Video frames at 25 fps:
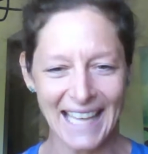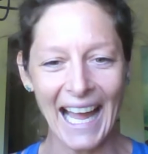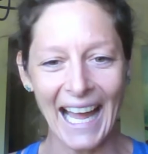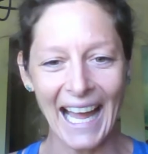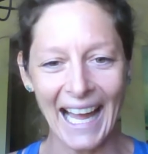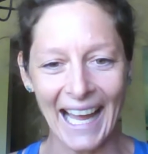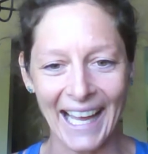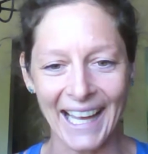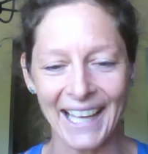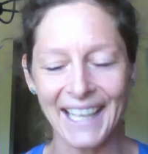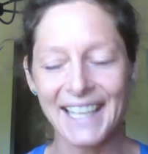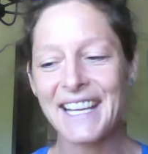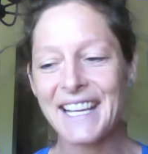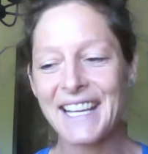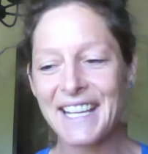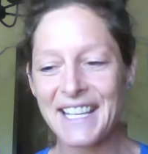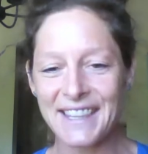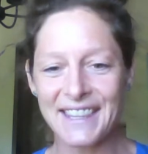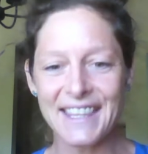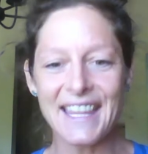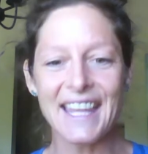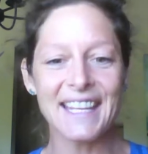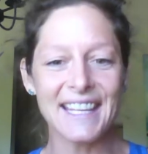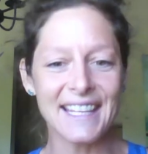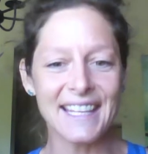Yeah.
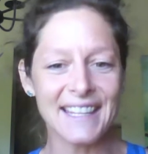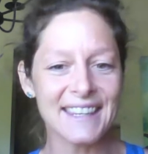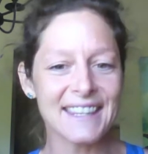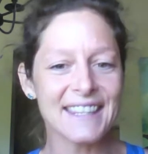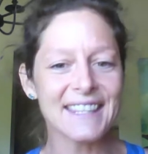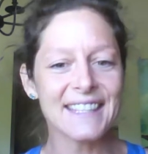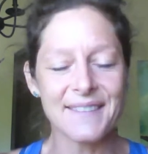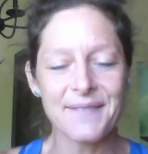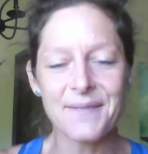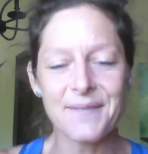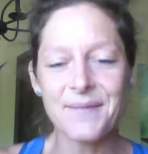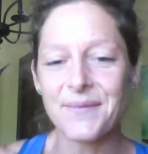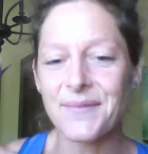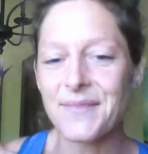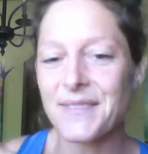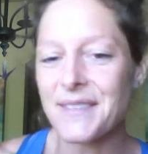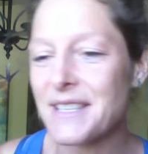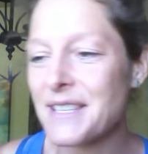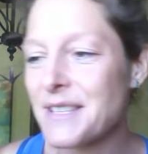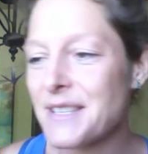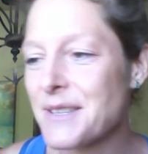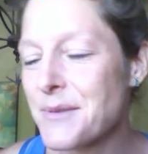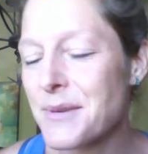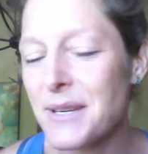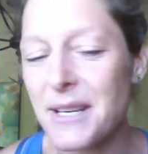
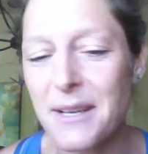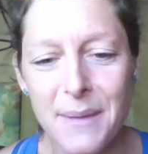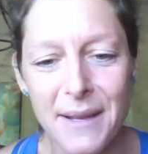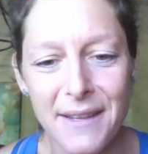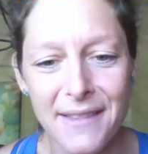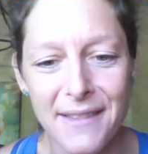You would have